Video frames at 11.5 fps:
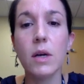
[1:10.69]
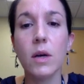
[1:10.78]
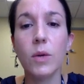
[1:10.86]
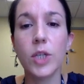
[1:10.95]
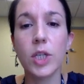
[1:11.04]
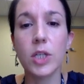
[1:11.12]

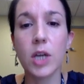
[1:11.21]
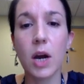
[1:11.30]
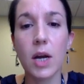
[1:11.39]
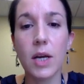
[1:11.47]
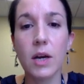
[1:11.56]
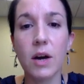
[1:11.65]
which
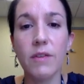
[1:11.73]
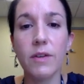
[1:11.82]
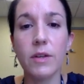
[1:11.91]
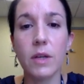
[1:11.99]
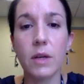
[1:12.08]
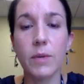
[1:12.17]
entirely cover
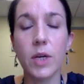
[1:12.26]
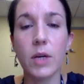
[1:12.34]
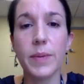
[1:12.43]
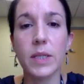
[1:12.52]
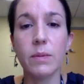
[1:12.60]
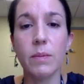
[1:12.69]
the glomerular
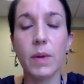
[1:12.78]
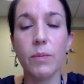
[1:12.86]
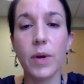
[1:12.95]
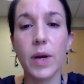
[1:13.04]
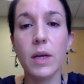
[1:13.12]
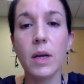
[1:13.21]
basement
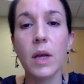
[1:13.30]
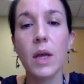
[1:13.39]
membrane.